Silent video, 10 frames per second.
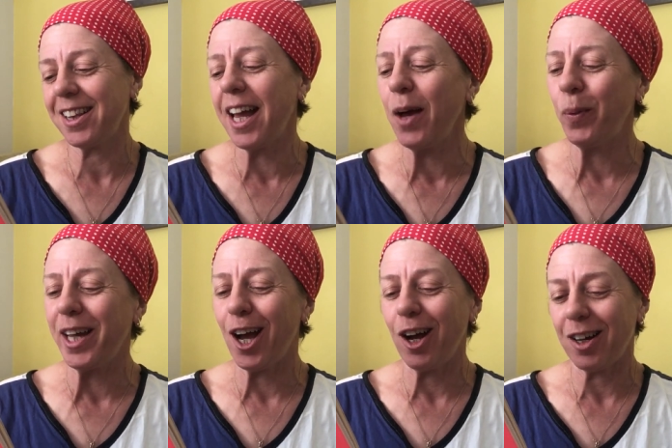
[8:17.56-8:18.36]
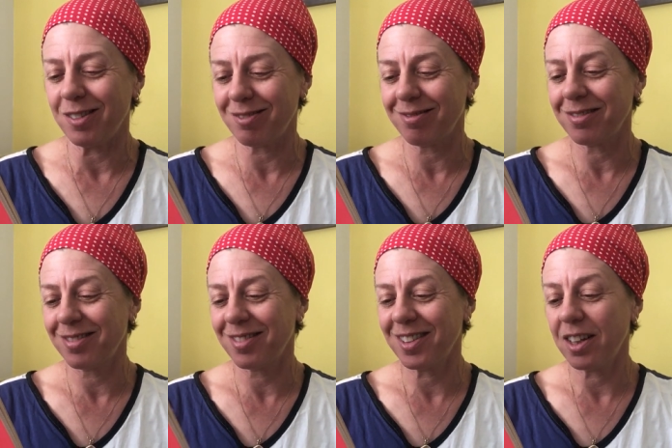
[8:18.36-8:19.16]
there we are.
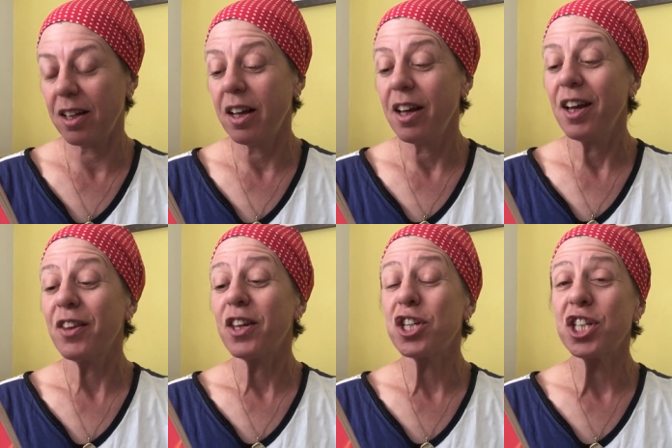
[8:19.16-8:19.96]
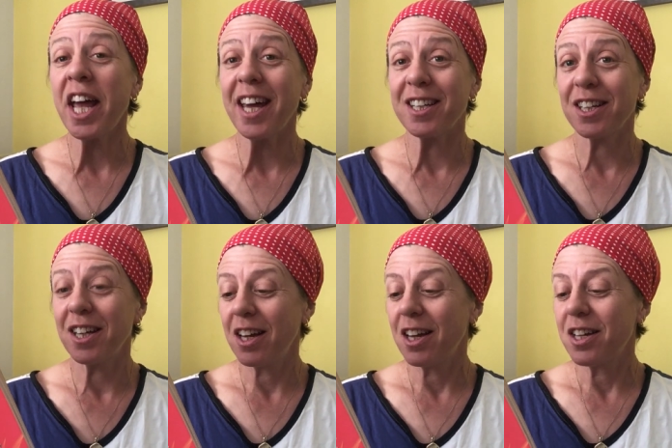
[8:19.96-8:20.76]
The shed
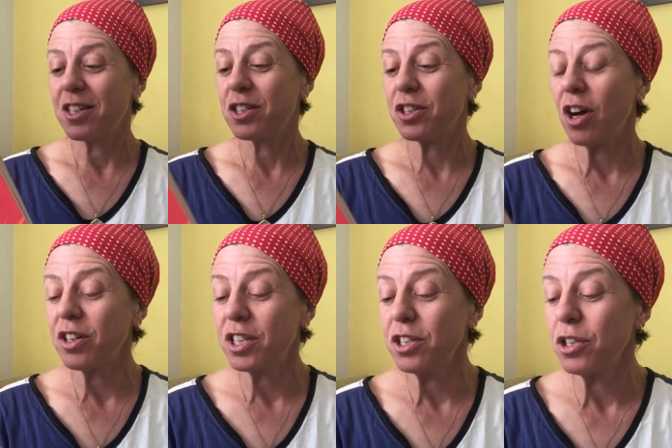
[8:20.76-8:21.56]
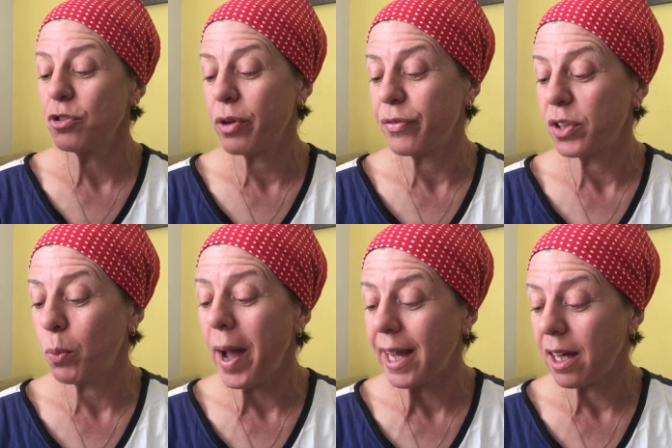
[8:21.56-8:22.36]
started to drift
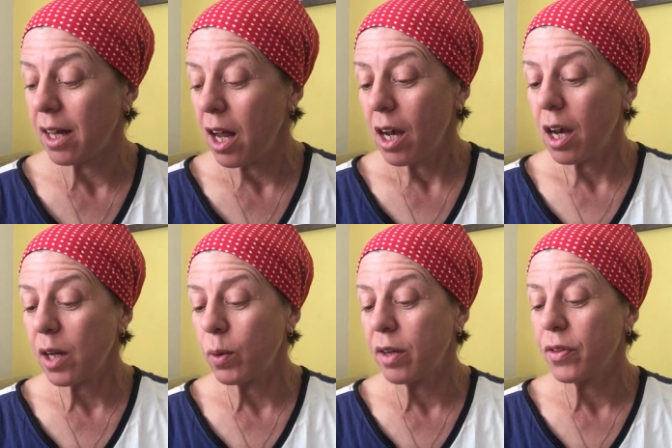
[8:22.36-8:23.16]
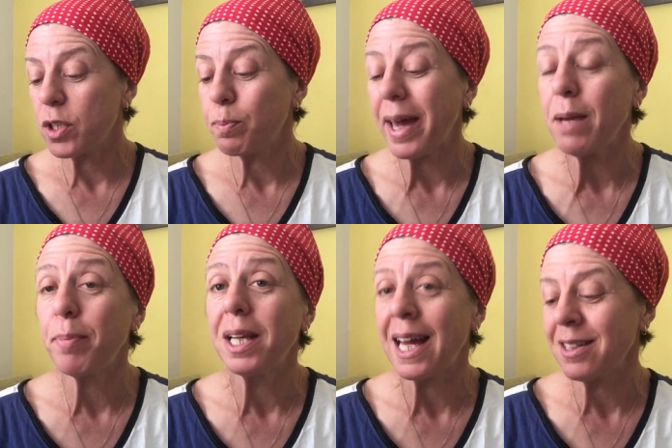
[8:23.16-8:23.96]
away like one of those
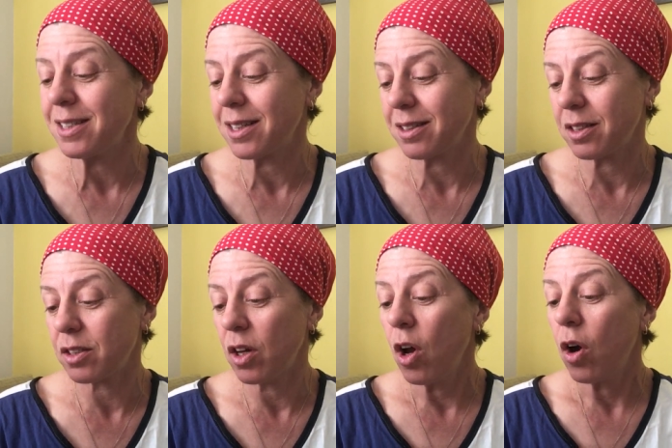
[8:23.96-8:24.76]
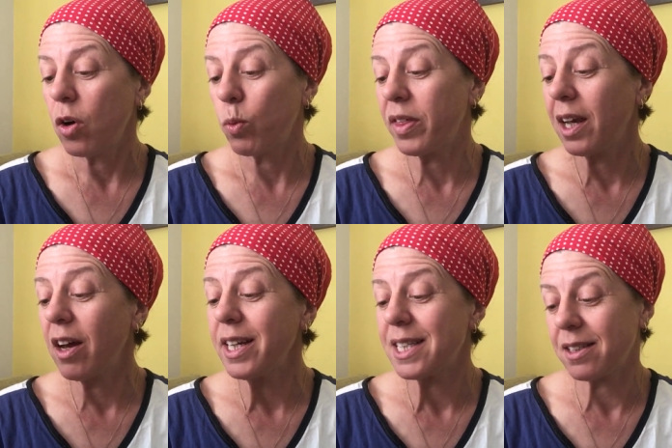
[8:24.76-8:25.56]
paper lanterns with a
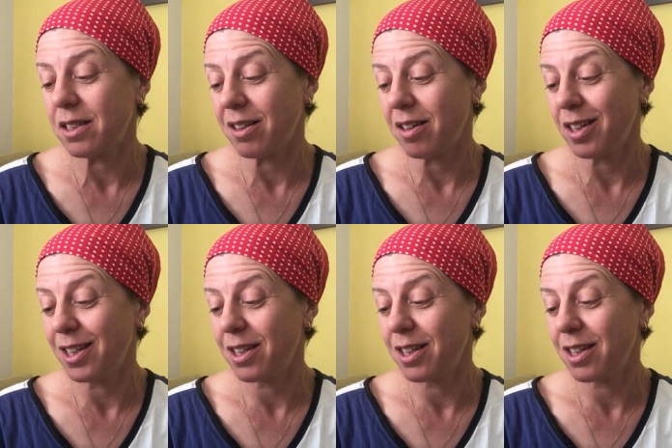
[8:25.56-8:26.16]
light inside.